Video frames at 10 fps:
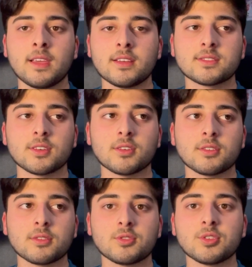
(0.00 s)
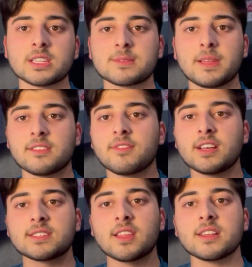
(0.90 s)
So you can spend the
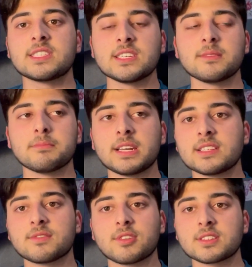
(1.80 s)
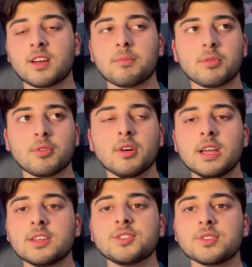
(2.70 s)
first 30 minutes, for example,
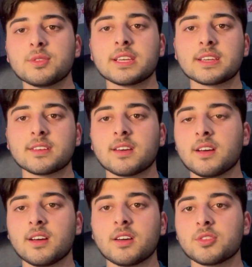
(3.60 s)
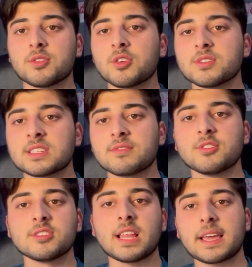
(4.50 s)
doing, who knows, if
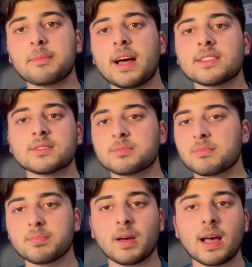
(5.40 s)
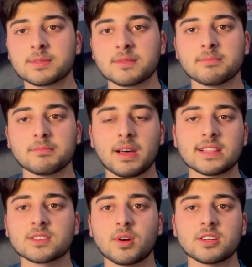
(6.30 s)
you like math, perhaps some
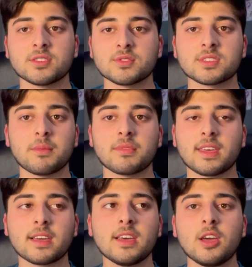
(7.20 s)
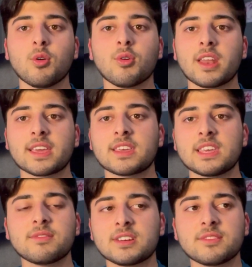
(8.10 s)
maths questions or something, or like
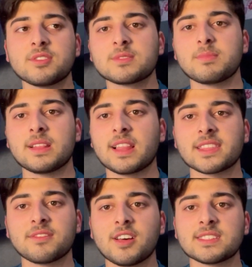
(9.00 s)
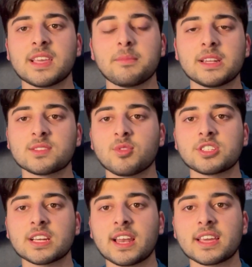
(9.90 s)
even if you spend like the first 10 minutes
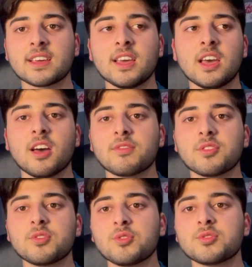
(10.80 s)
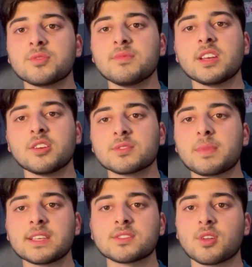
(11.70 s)
watching like a few YouTube videos
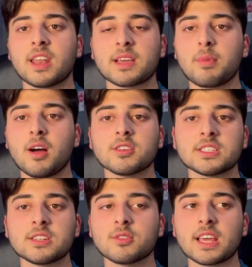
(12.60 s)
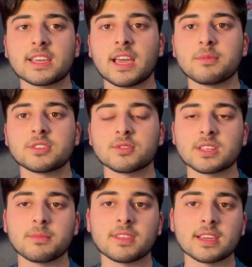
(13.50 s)
based on like biology or like chemistry or
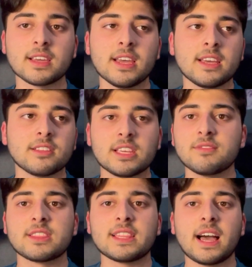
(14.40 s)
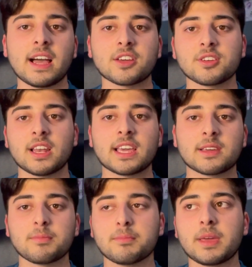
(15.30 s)
something, even that could
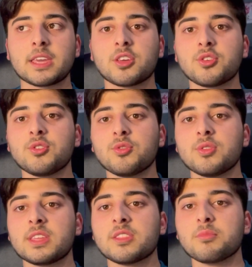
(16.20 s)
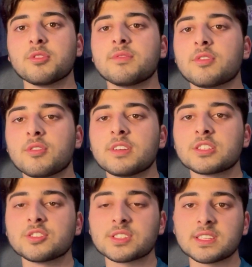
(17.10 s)
like make you in the mood for
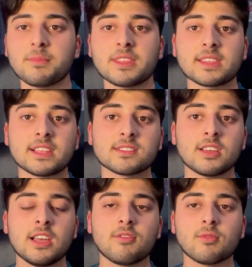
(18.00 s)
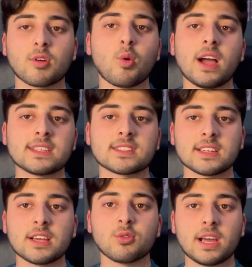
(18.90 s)
revision. Just something that requires
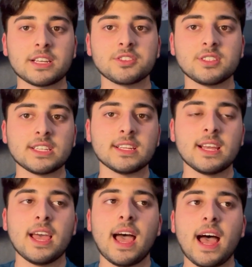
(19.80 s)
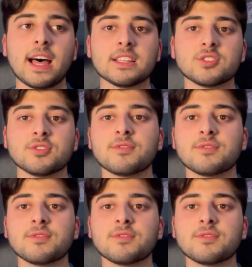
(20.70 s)
little energy and you